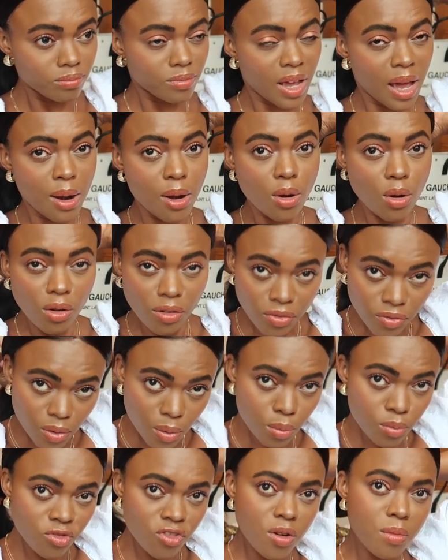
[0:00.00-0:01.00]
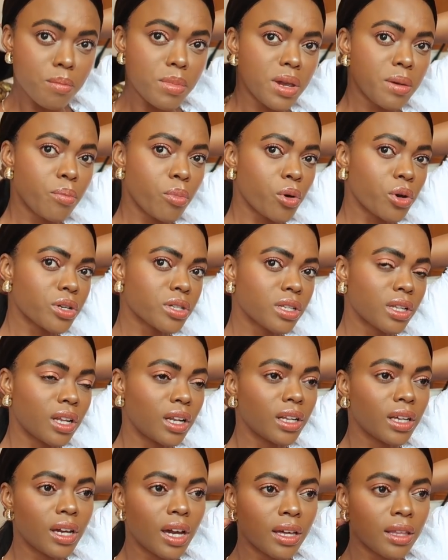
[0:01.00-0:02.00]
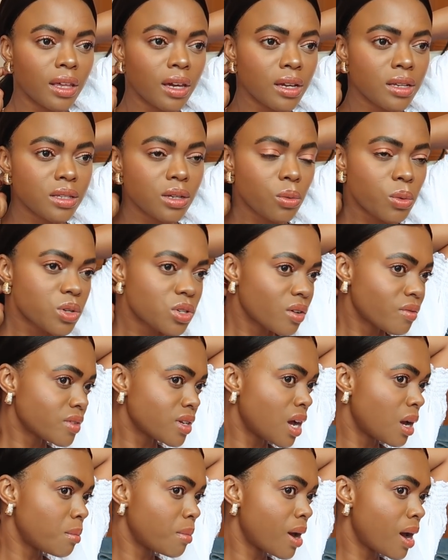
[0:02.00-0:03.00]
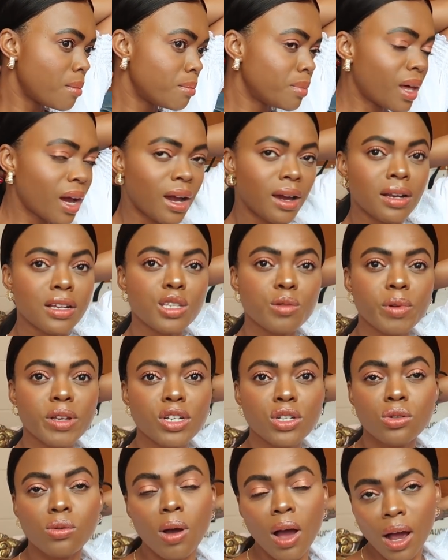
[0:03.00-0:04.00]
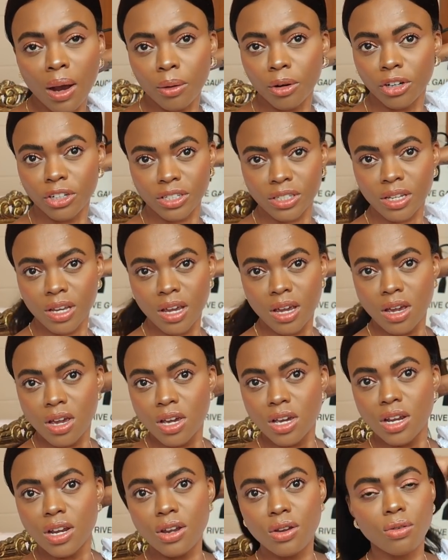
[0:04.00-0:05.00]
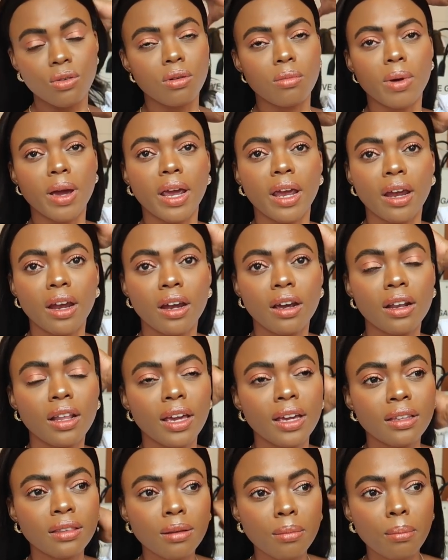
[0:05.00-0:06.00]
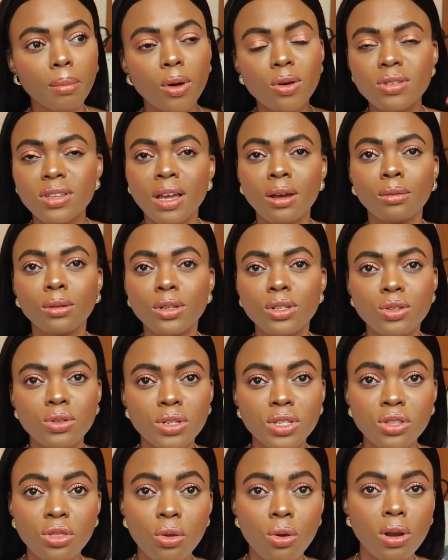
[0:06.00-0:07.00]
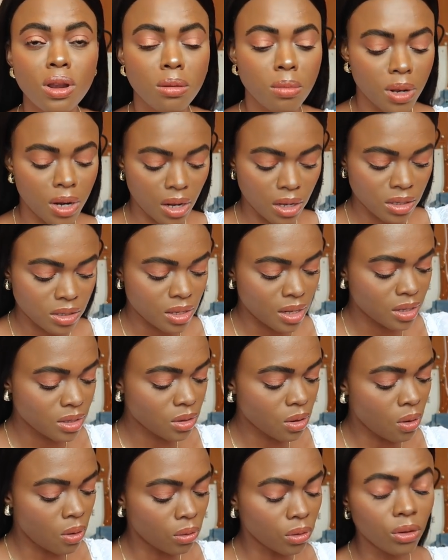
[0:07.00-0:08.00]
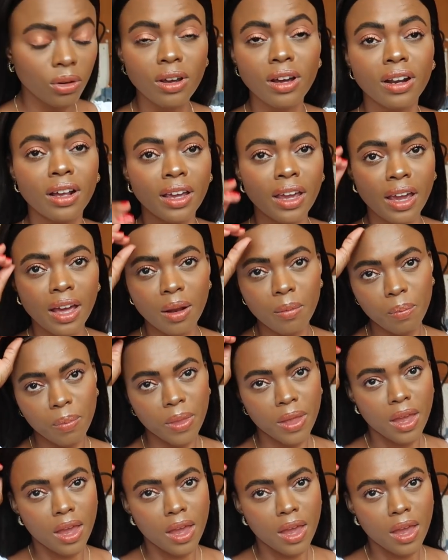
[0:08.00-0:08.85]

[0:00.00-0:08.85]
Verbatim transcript: i don't know for, for me personally i think it's a waste of time i'm not gonna spend two hours doing my hair like the most i will do is 30 minutes that's all you're gonna get